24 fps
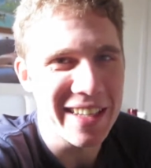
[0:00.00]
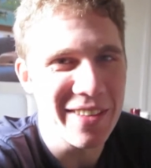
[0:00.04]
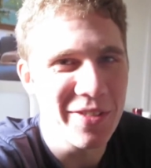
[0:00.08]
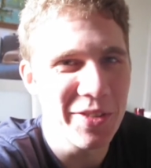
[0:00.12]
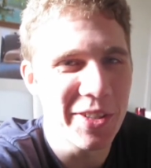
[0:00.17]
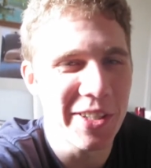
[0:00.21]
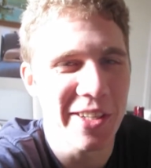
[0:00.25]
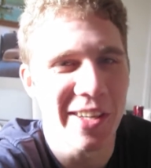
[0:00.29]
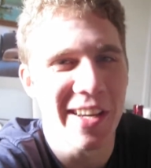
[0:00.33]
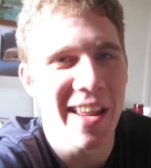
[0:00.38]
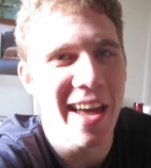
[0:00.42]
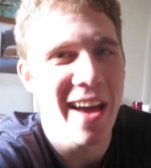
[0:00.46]

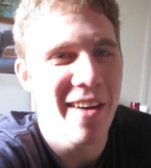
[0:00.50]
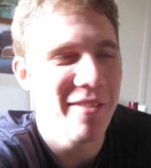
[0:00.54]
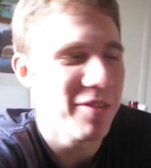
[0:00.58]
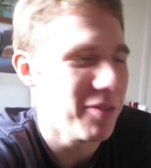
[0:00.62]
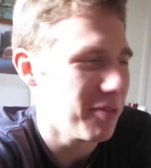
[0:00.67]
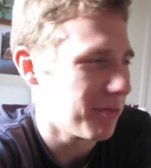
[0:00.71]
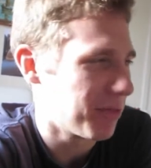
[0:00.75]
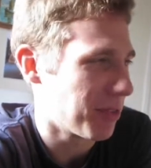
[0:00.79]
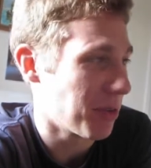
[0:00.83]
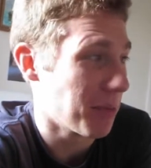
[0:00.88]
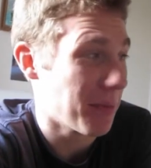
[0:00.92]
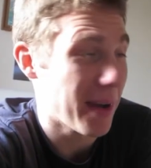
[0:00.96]
We're going to have
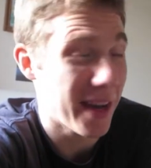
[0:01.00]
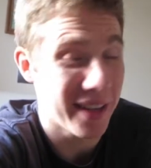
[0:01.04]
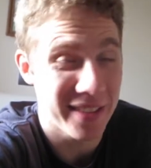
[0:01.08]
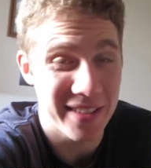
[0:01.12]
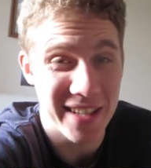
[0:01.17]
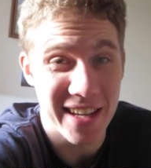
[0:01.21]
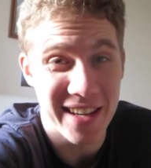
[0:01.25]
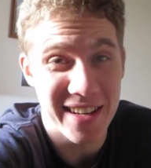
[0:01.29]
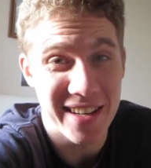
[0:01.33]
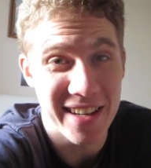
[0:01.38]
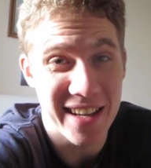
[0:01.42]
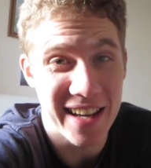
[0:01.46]
him for about
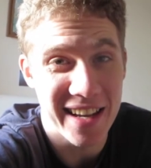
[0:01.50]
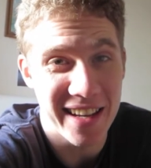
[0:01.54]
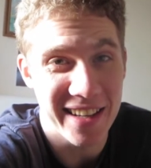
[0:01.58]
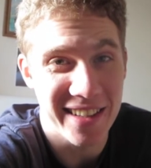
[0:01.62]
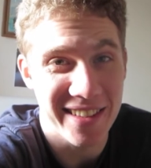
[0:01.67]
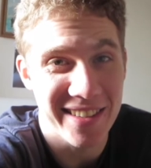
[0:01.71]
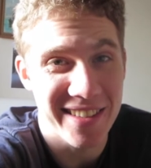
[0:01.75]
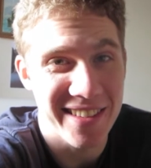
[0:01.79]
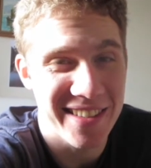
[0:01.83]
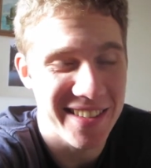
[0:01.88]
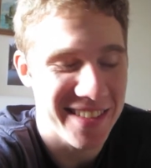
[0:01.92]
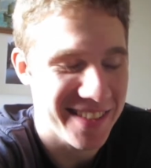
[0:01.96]
10
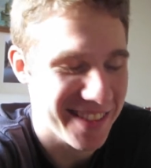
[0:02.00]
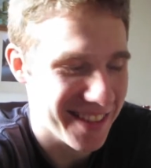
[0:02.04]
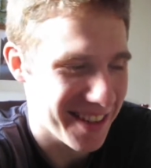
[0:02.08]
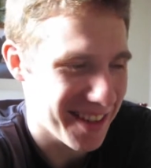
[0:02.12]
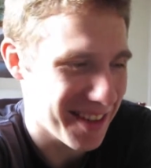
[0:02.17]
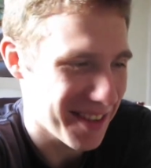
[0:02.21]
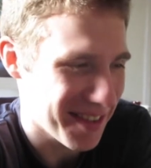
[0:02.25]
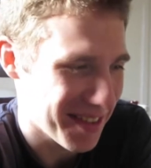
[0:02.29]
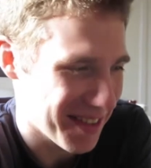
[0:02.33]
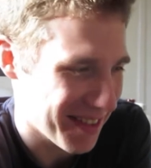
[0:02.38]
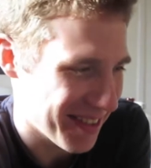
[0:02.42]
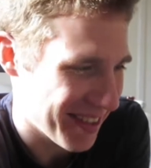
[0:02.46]
days,
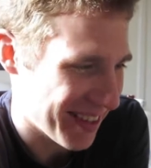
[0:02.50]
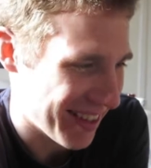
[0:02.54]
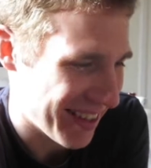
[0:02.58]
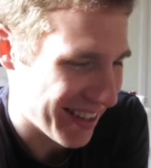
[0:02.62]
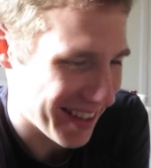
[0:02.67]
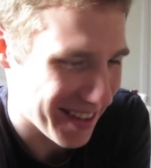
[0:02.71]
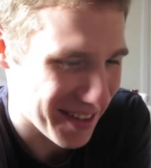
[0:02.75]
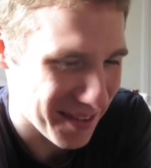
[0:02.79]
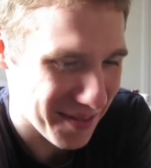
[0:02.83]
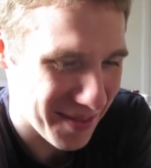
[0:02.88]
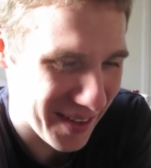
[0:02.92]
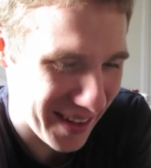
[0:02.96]
so
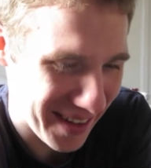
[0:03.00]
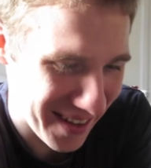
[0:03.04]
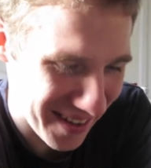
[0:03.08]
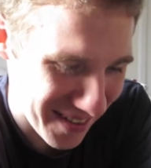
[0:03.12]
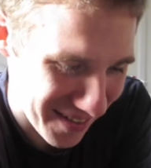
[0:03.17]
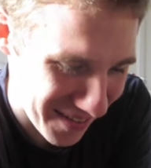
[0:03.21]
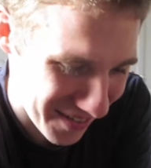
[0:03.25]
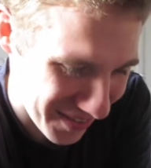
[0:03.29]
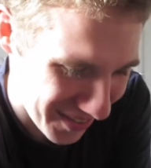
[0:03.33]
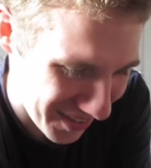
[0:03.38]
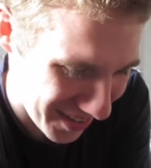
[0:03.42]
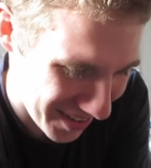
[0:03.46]
it'll be a
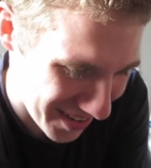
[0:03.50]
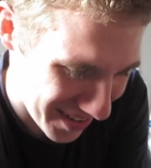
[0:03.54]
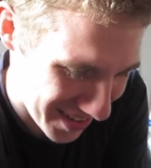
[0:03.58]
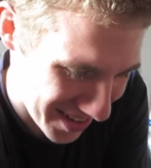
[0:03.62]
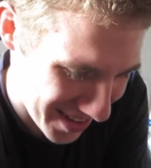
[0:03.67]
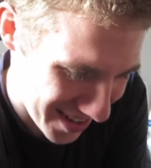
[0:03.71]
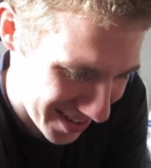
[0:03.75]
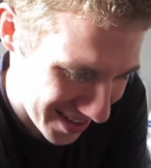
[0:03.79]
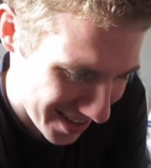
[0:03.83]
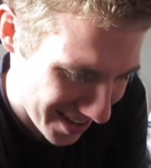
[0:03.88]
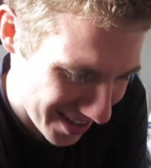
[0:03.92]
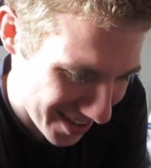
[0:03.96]

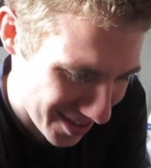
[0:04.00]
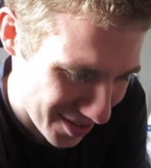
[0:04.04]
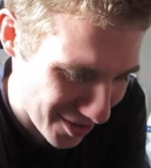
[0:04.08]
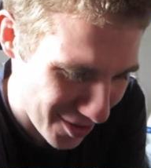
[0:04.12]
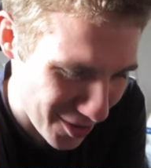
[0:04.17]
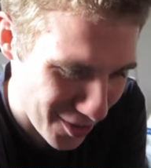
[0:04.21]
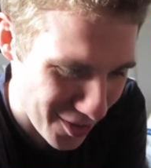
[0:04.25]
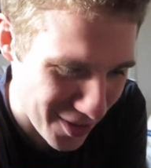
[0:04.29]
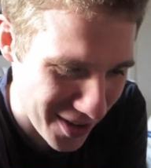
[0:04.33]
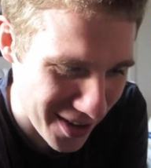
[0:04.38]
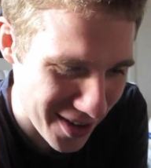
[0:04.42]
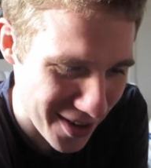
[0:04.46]
fun
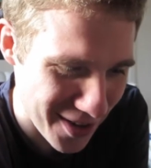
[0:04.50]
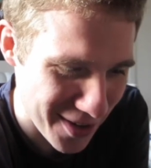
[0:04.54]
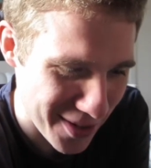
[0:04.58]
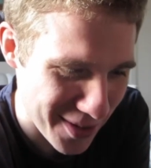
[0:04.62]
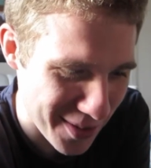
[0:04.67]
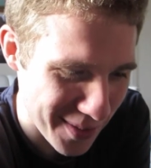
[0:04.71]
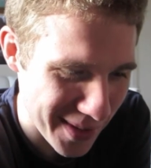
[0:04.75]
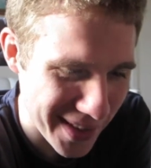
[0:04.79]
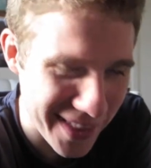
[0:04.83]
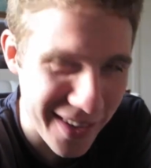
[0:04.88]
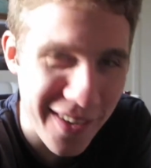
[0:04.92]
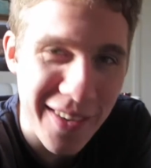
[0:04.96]
New
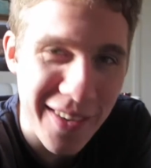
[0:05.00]
Year's with